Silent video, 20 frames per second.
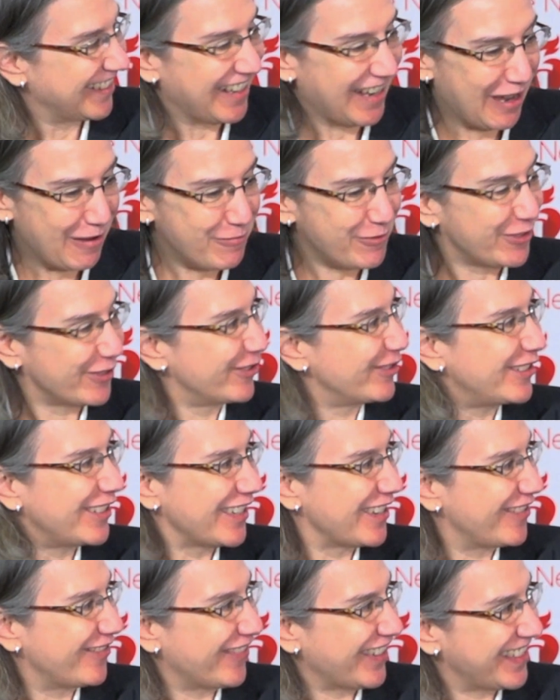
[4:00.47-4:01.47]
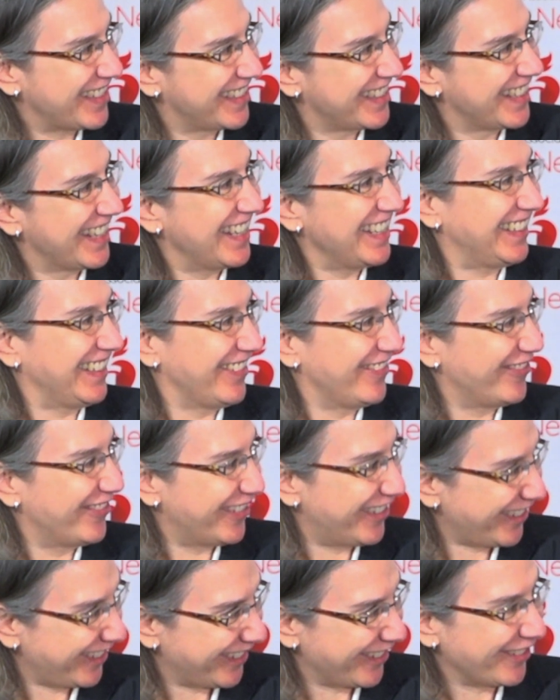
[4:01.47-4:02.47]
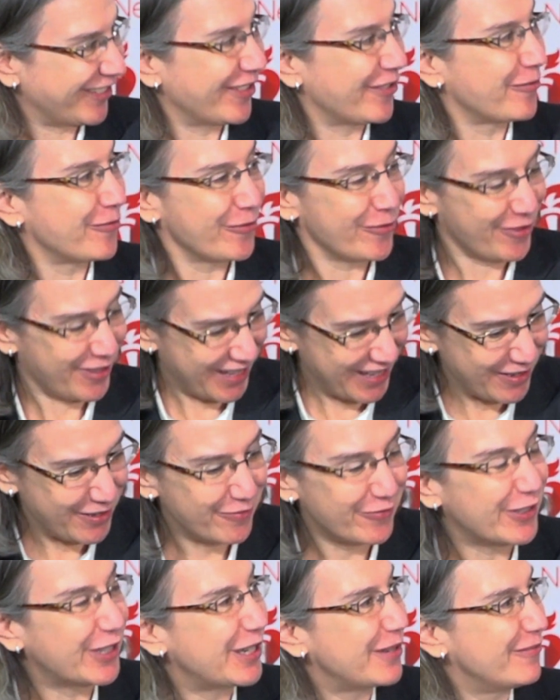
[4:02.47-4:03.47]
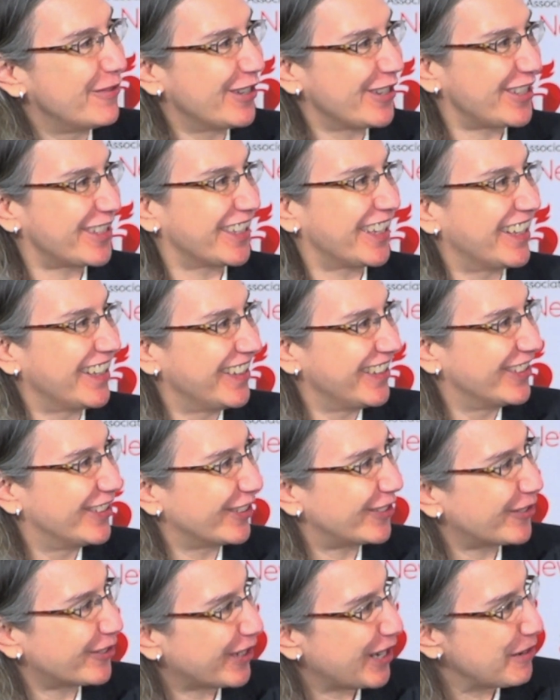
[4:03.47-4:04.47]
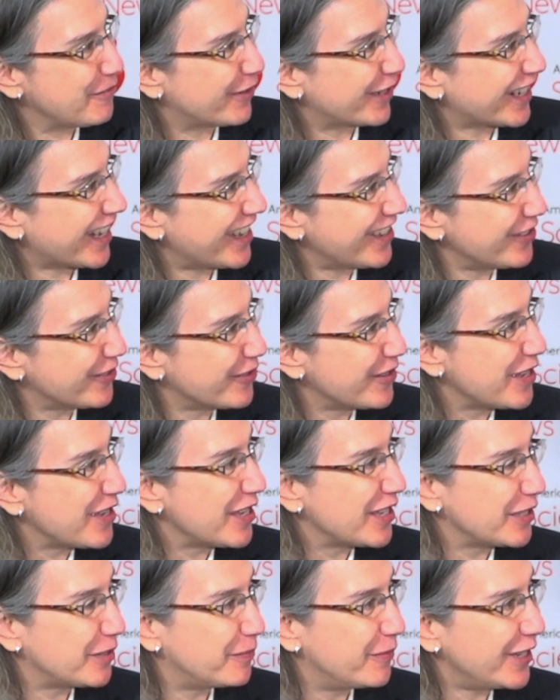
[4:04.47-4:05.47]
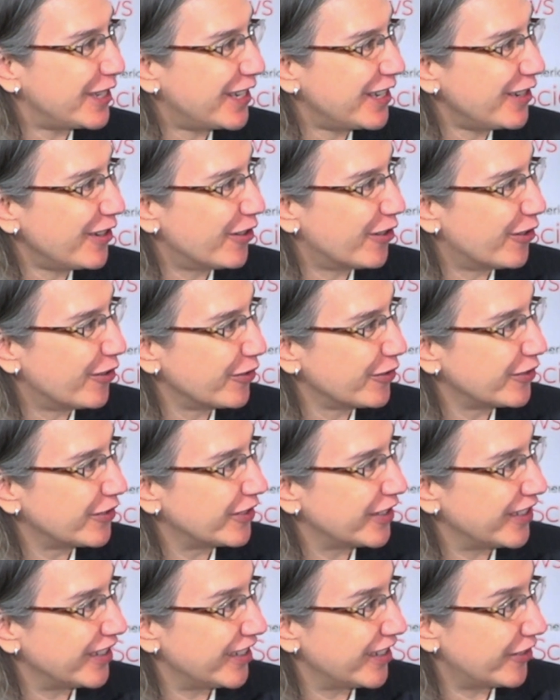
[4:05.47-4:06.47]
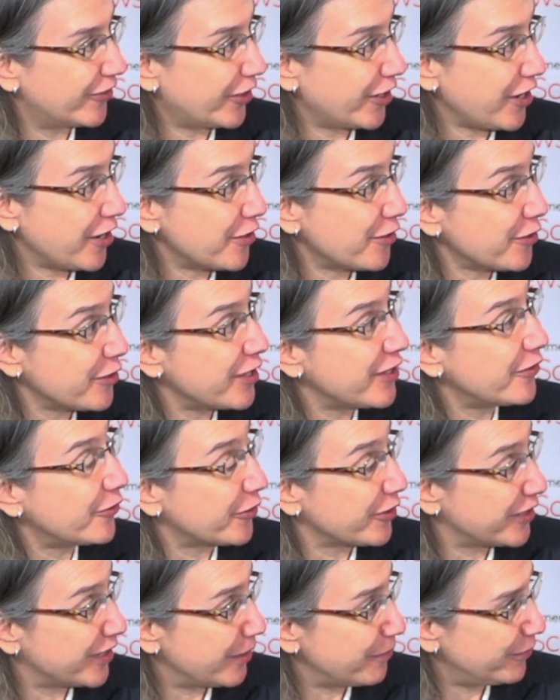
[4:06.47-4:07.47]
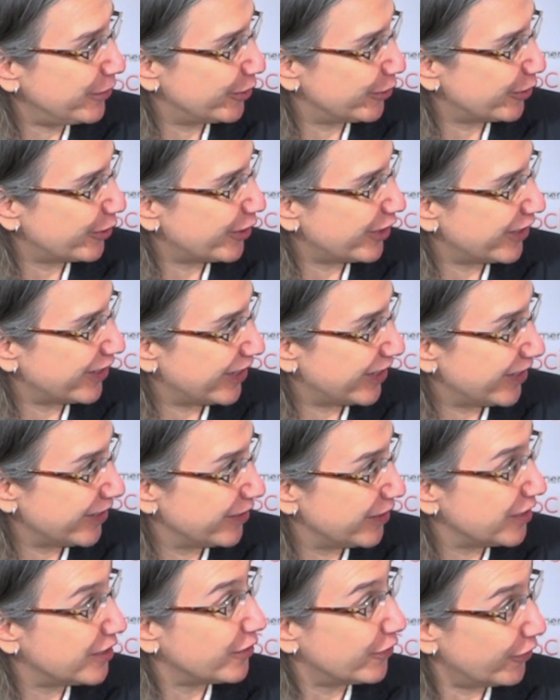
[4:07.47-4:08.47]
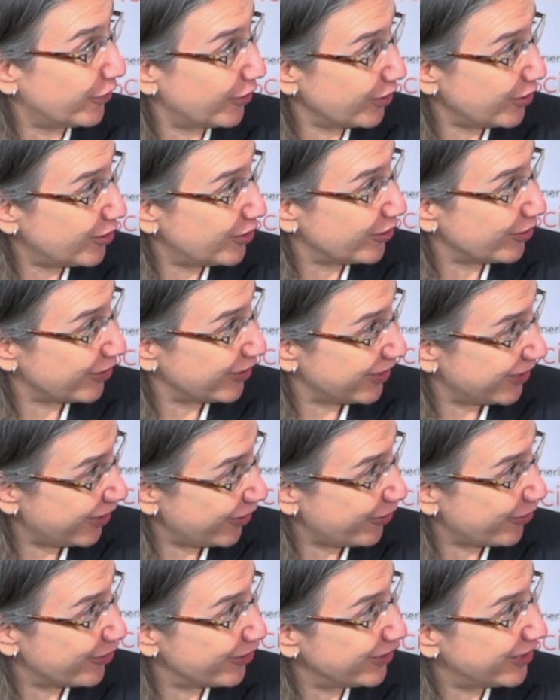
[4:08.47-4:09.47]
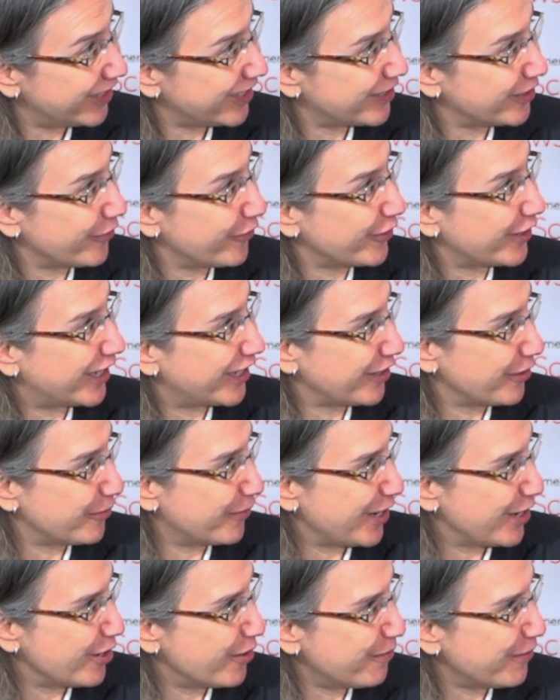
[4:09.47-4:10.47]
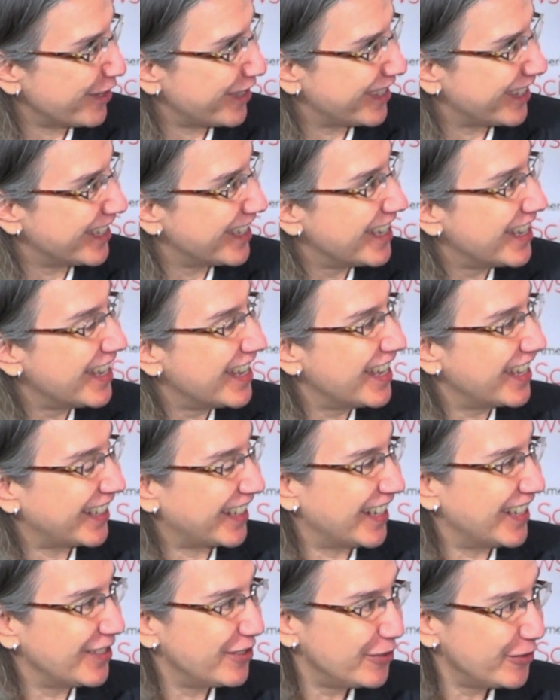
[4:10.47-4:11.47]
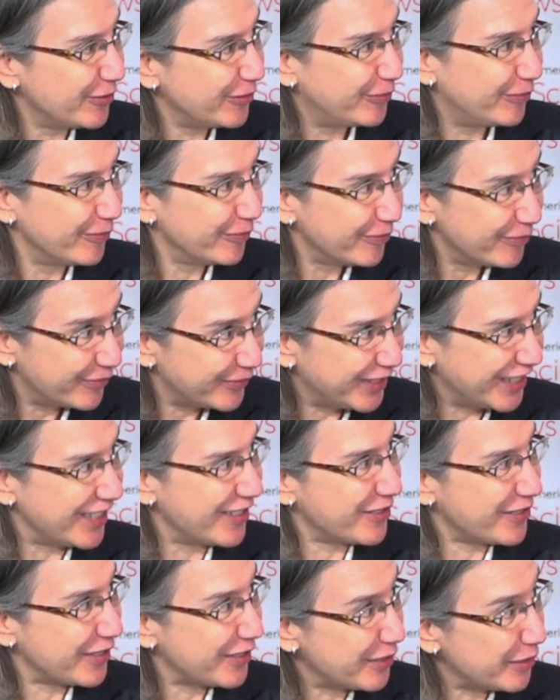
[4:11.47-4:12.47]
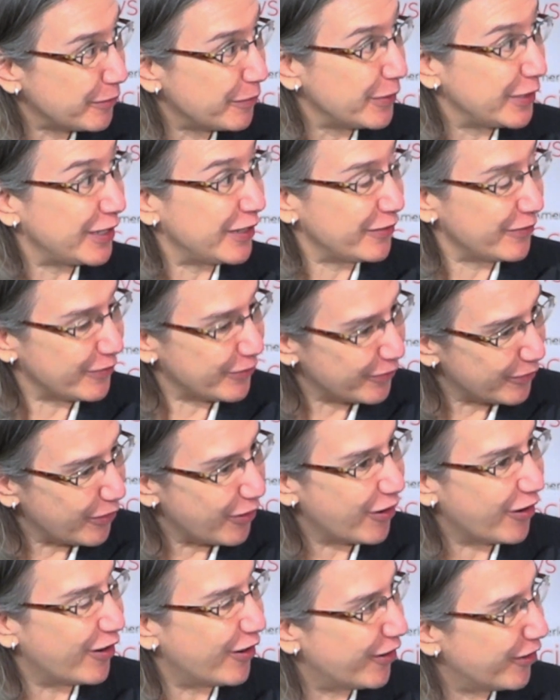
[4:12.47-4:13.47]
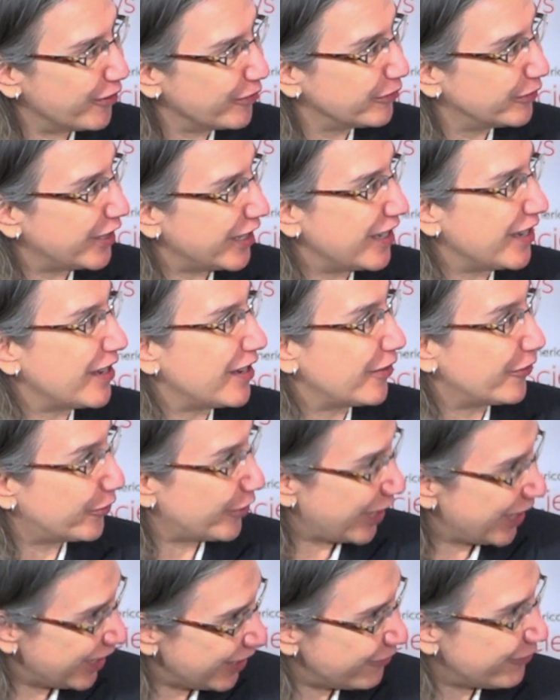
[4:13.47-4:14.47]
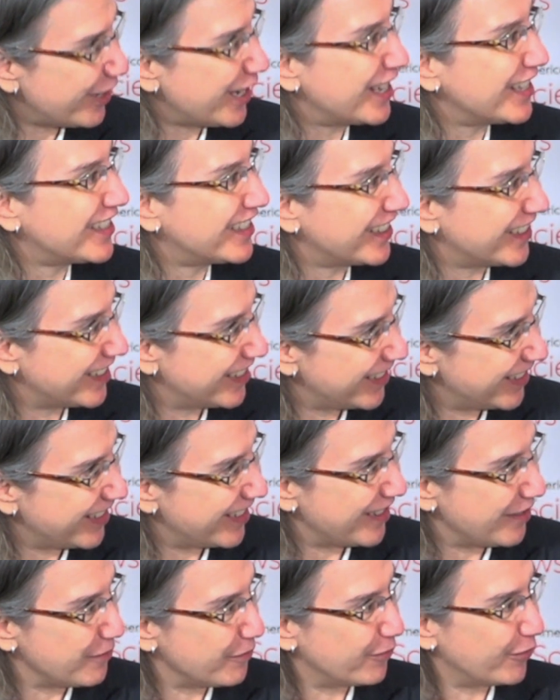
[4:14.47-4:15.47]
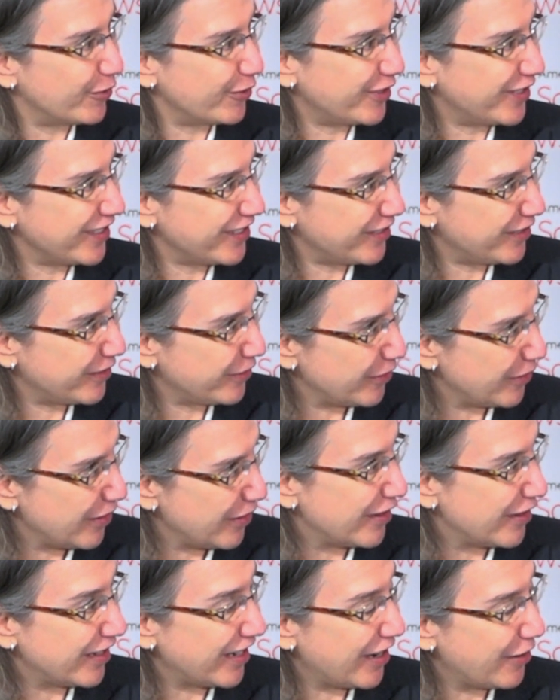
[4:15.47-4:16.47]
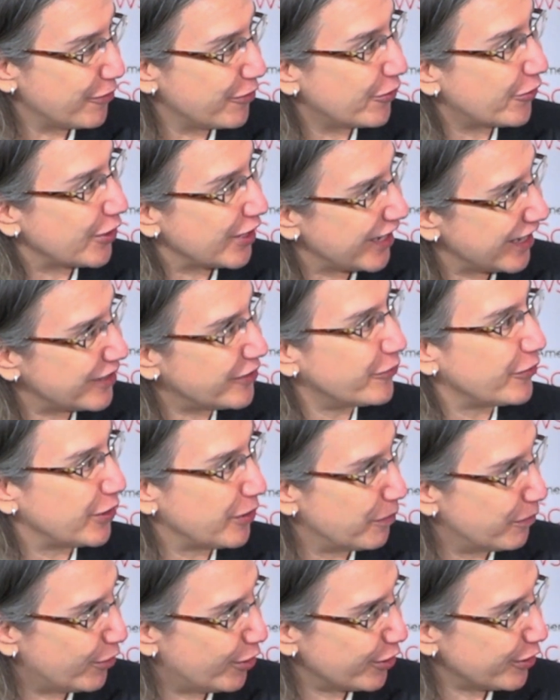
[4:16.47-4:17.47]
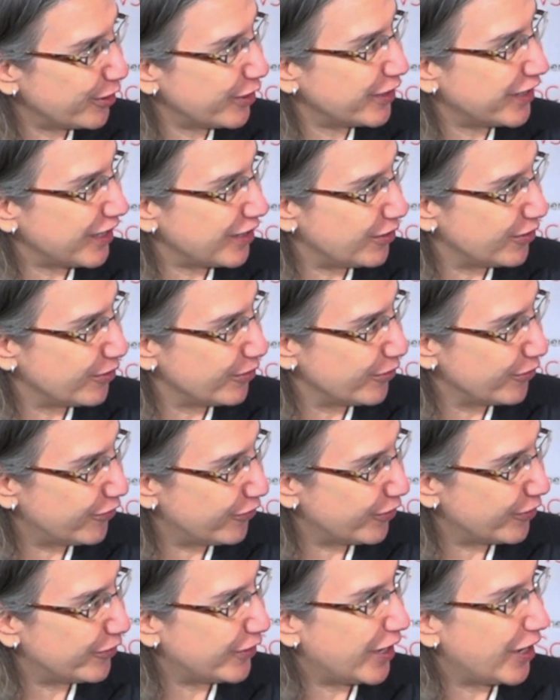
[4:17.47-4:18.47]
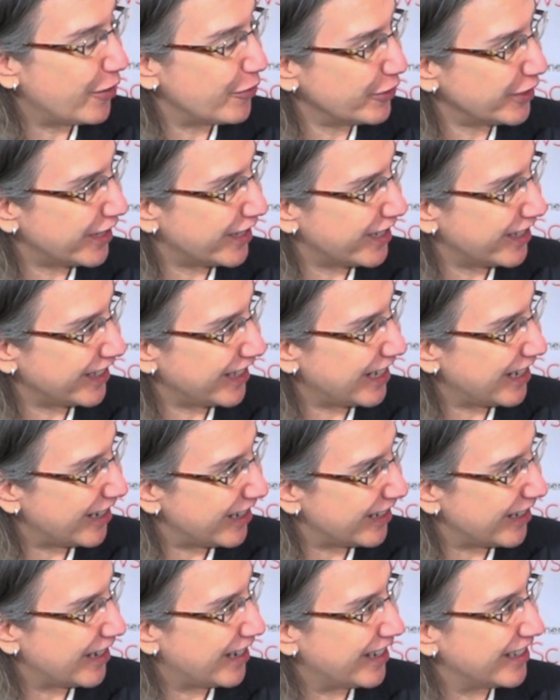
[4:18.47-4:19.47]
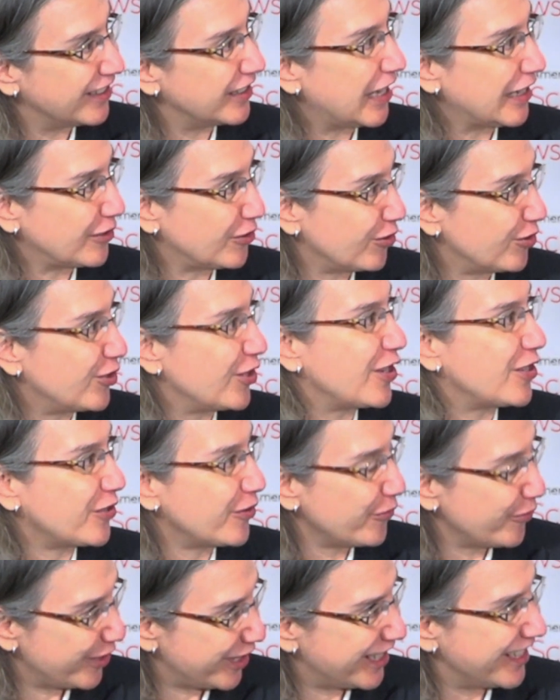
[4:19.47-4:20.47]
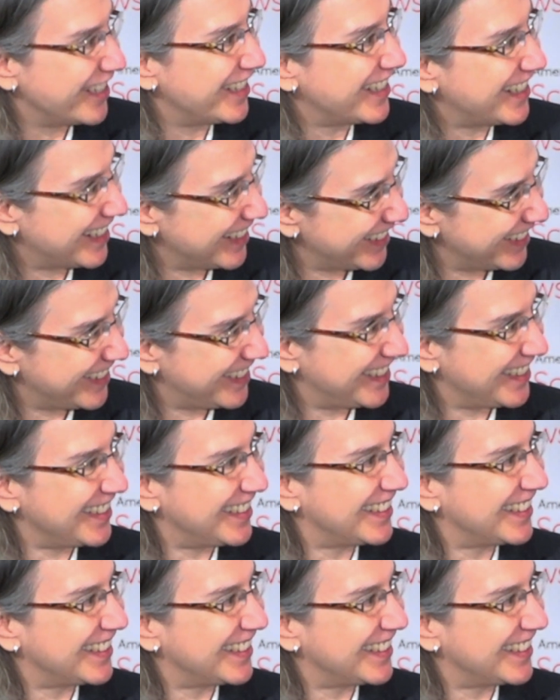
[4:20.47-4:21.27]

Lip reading: Absolutely fascinating work, Dr. Wu. Thank you very much. And Dr. Alvarado, speaking on the RyR2 receptor dysfunction in the context of cardiomyopathy, can you tell us a little bit on the relevance and the importance, how it relates with the model that you found and the association with clinical disease?